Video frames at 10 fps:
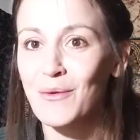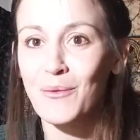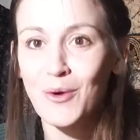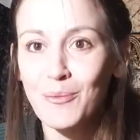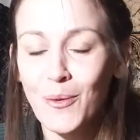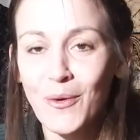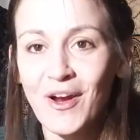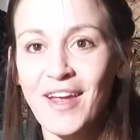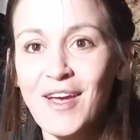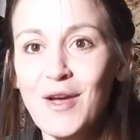that we're
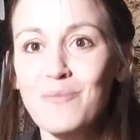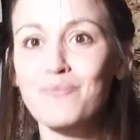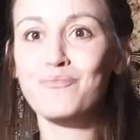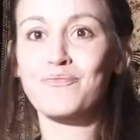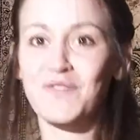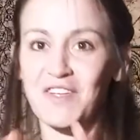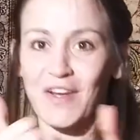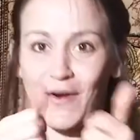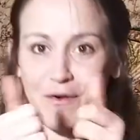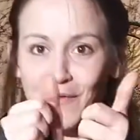boring,
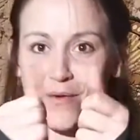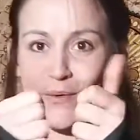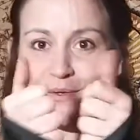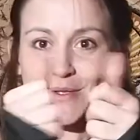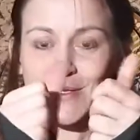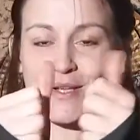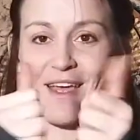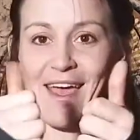sitting on our phones